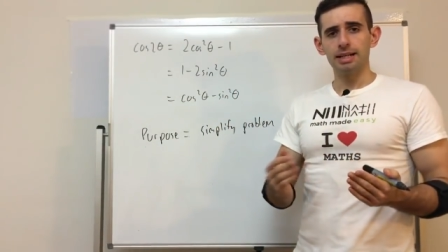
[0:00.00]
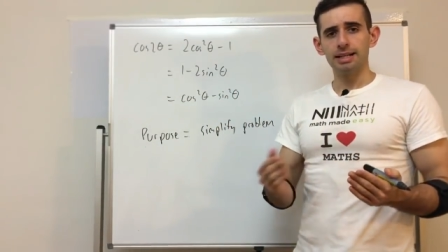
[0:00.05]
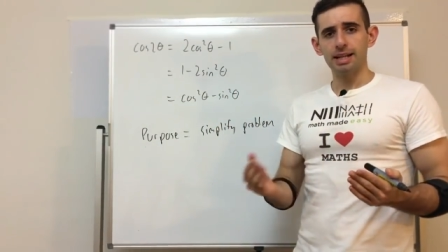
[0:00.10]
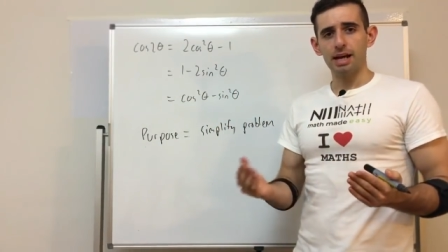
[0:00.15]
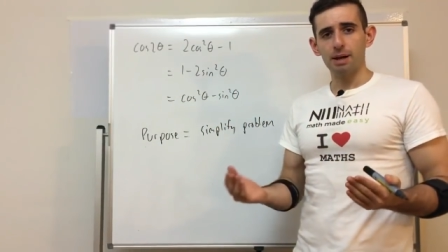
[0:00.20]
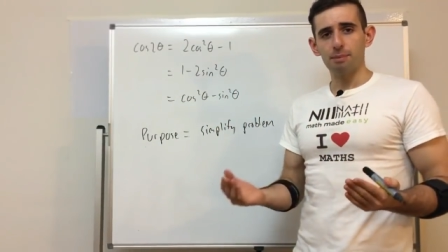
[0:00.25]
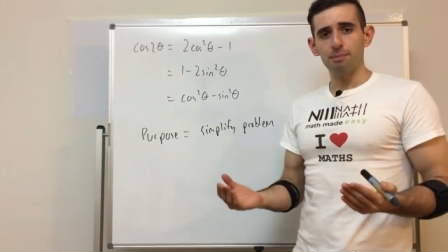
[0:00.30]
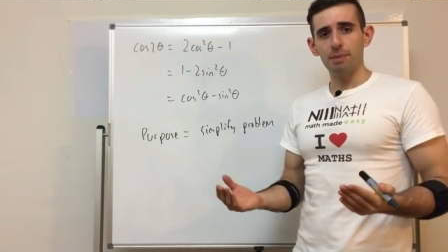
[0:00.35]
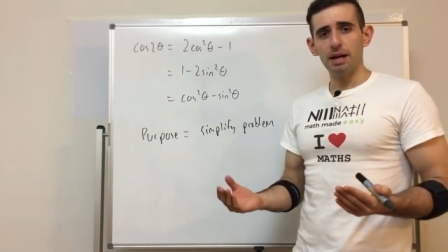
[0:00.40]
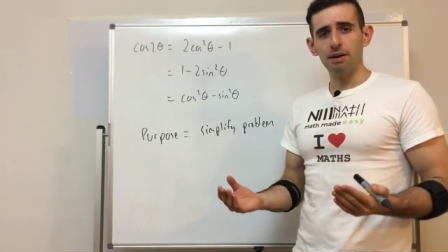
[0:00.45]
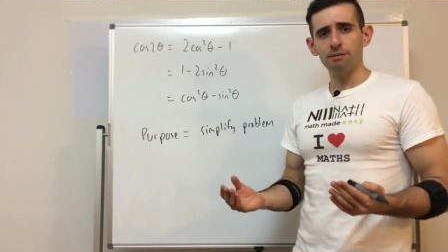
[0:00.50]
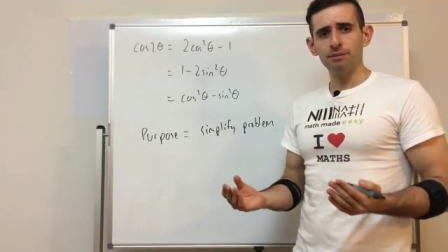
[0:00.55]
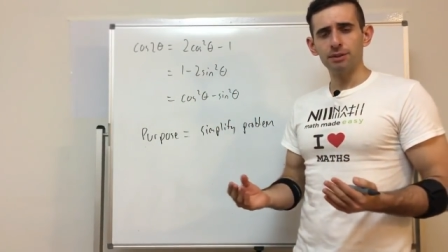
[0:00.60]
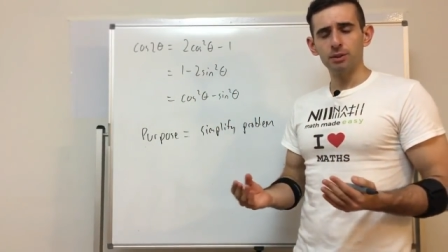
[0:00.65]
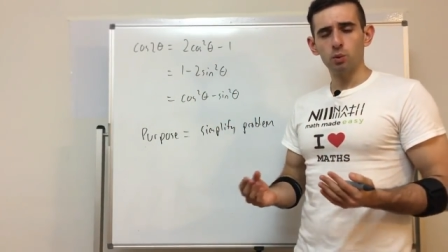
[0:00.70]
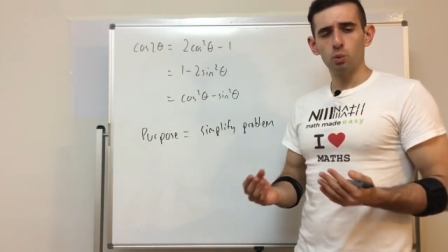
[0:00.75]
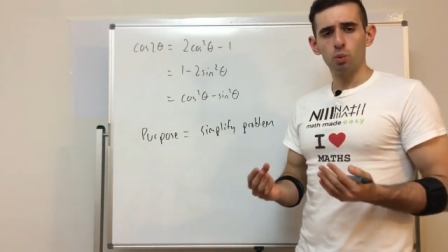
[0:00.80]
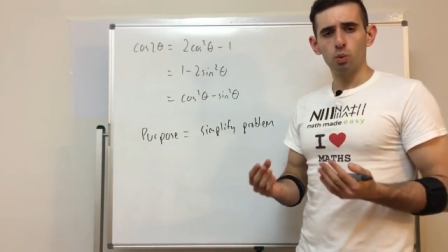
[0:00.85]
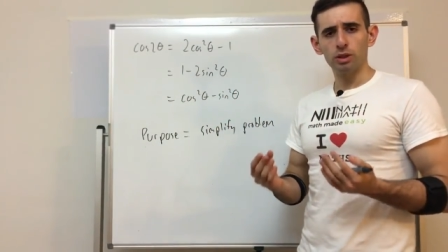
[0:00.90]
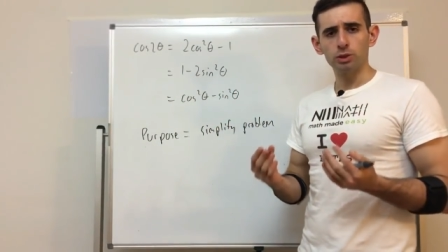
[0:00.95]
Now in
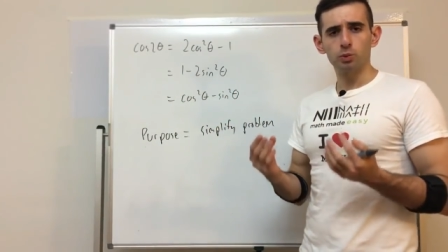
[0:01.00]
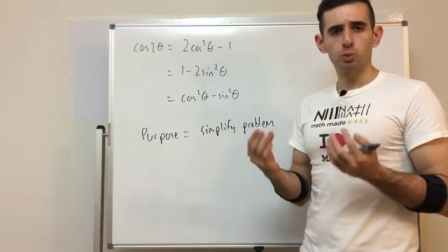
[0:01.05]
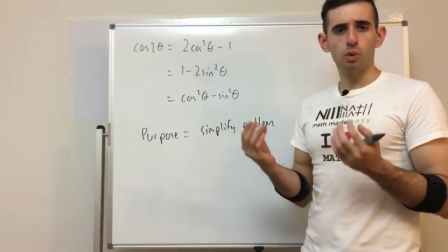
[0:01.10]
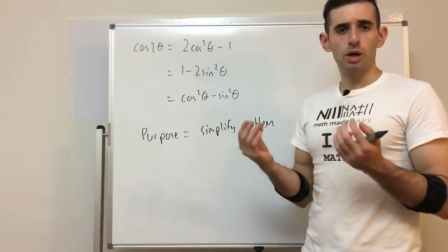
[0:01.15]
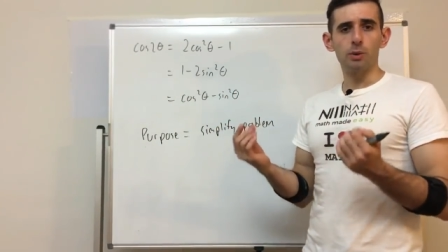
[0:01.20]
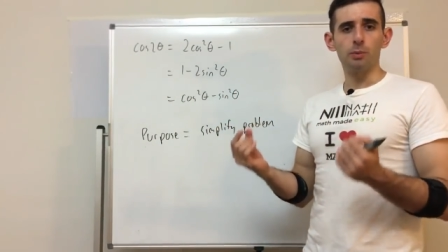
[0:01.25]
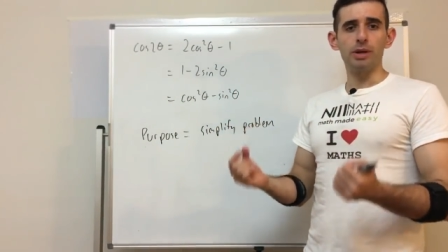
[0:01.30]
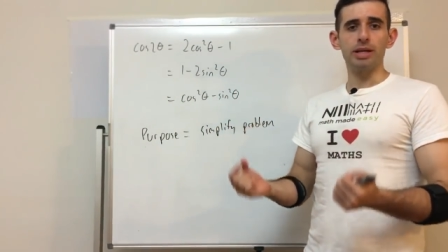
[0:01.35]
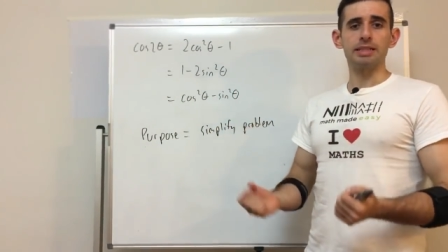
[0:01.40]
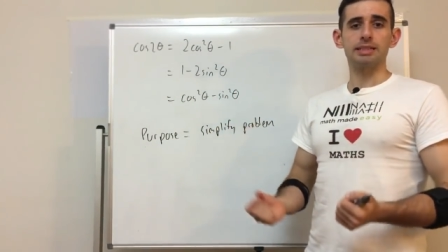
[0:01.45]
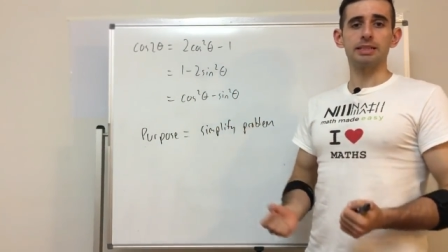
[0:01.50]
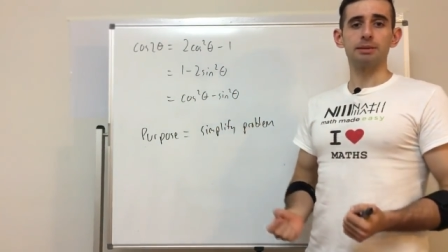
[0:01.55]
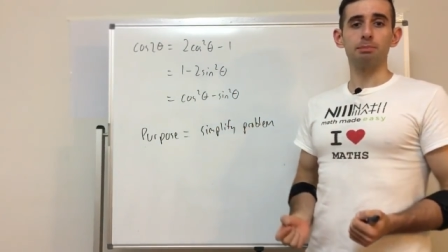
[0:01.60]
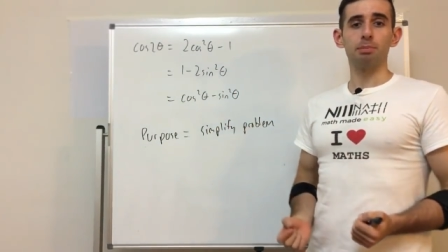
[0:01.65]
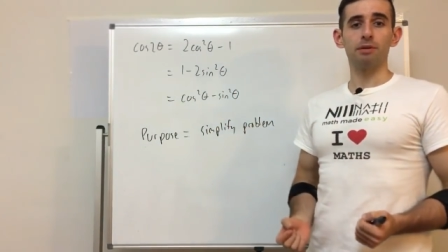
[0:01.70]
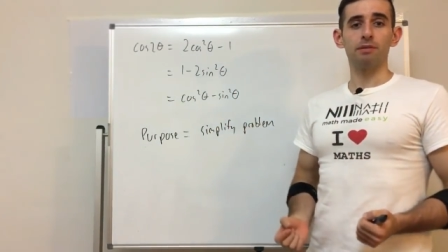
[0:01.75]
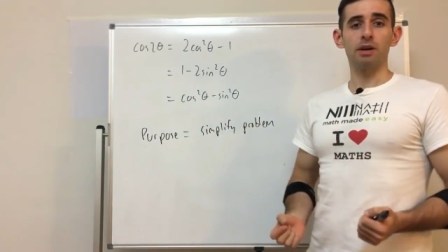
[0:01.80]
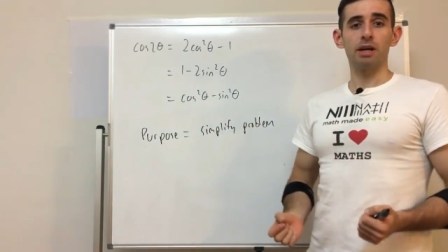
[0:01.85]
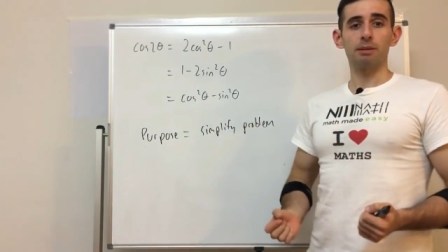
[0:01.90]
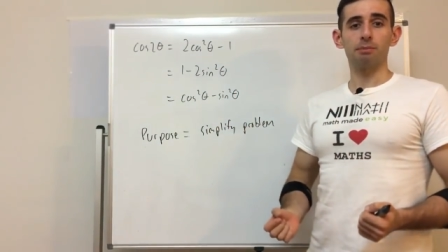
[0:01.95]
maths, what's one way to
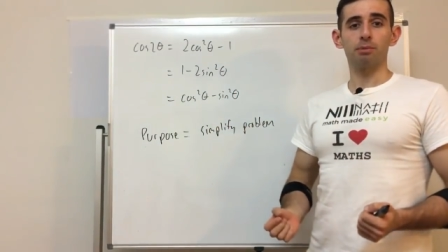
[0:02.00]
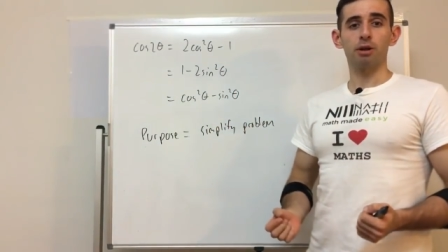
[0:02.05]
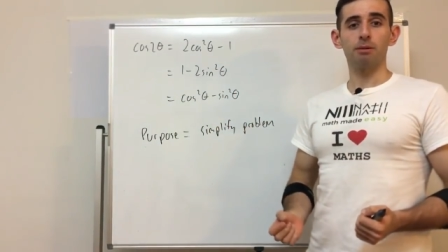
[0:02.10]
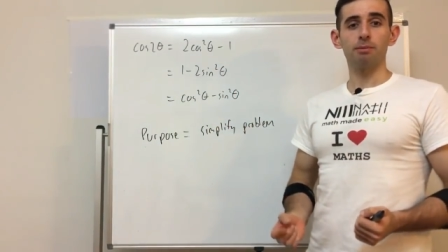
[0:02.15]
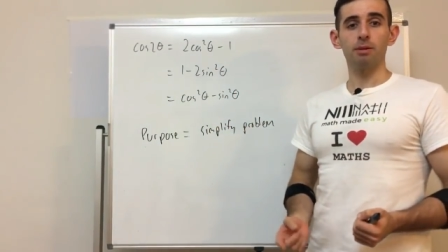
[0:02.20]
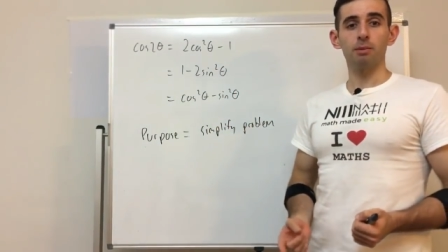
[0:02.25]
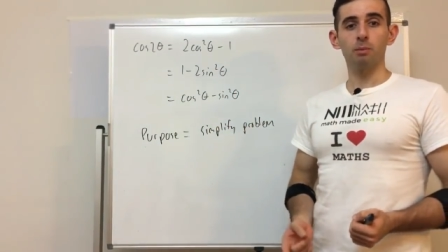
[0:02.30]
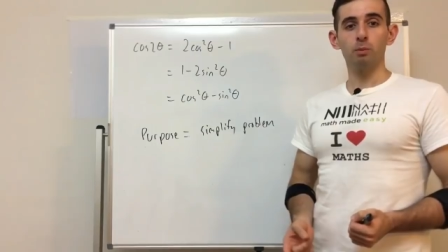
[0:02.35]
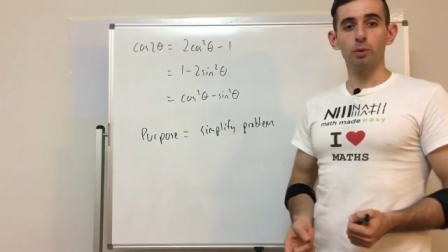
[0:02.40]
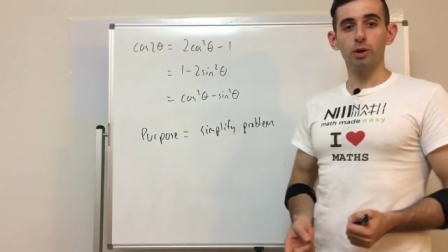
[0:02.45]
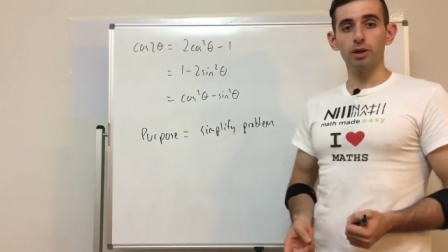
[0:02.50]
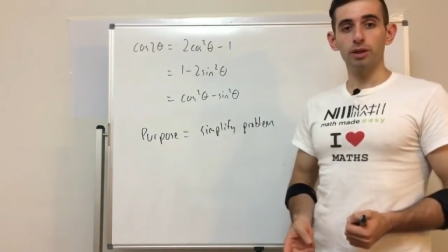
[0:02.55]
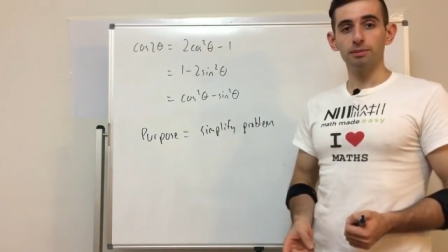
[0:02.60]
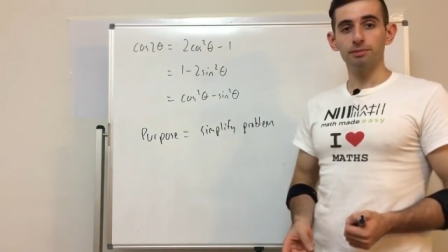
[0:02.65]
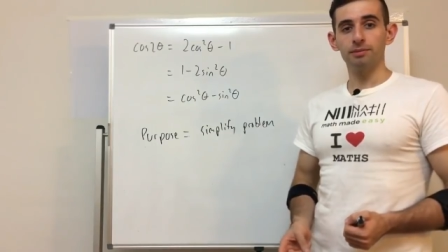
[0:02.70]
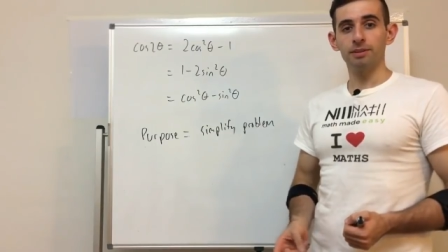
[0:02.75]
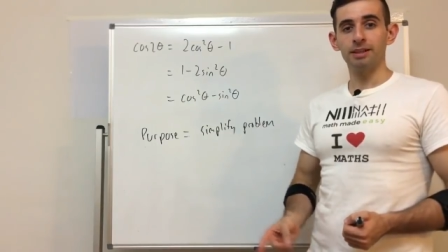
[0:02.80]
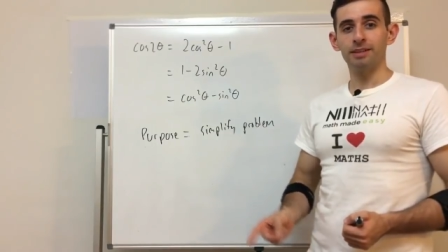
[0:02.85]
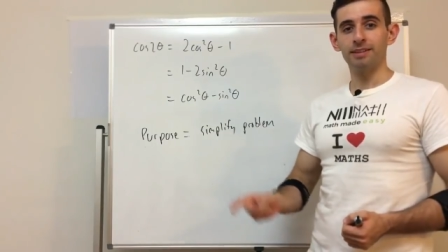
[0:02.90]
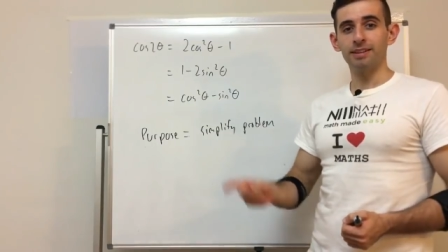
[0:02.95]
simplify the problem?
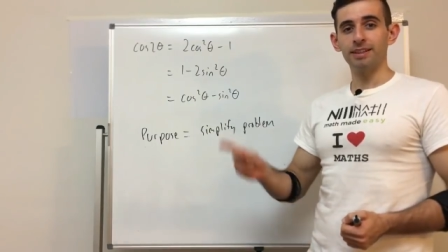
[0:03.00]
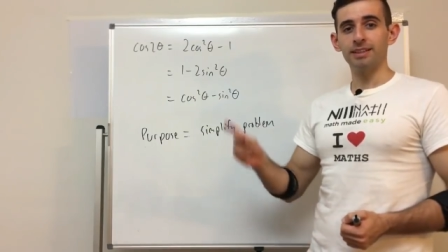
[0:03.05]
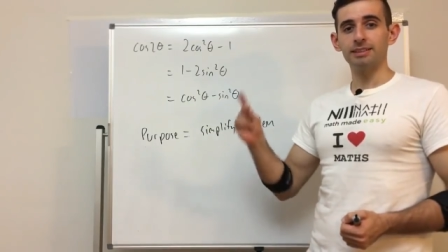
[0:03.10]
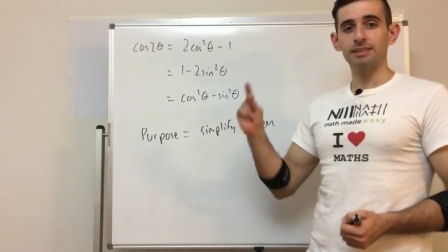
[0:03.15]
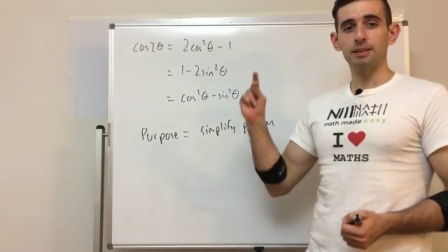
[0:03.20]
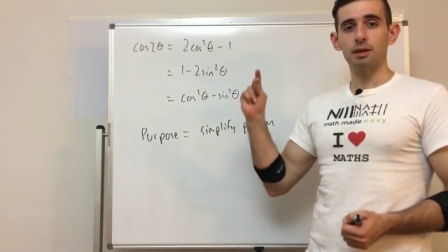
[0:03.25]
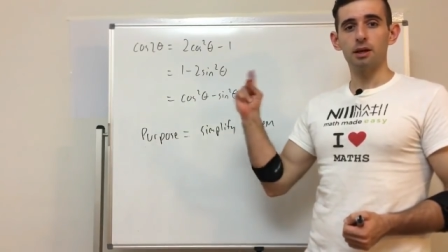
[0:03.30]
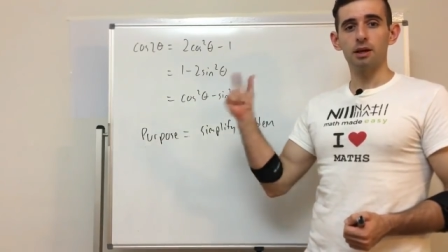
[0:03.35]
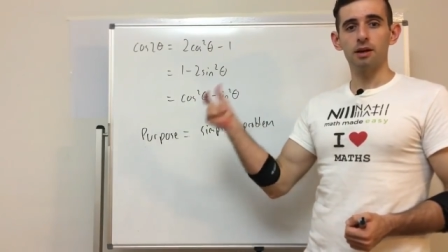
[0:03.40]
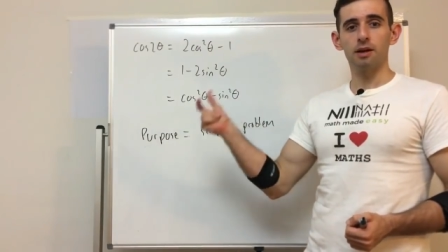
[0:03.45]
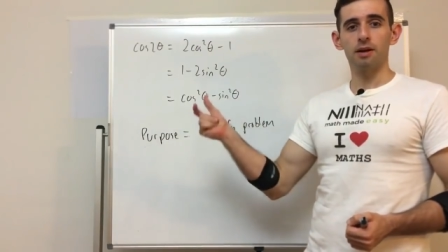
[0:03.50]
Well, it's